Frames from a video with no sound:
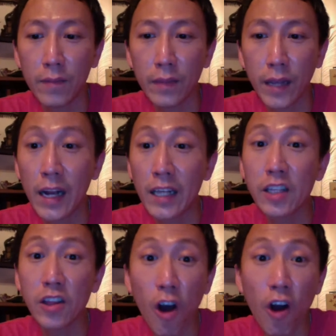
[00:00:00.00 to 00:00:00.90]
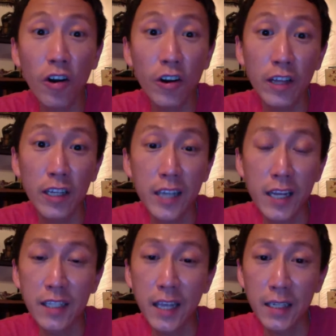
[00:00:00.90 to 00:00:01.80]
It is longer than
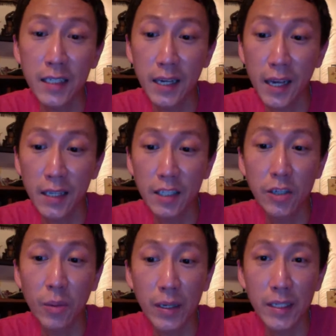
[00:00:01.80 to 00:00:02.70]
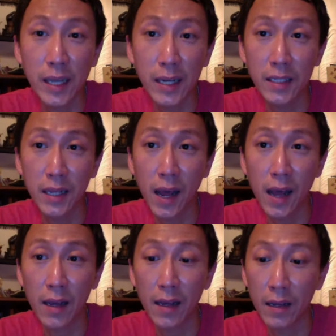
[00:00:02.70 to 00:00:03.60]
10-second delay. It's 20-second delay.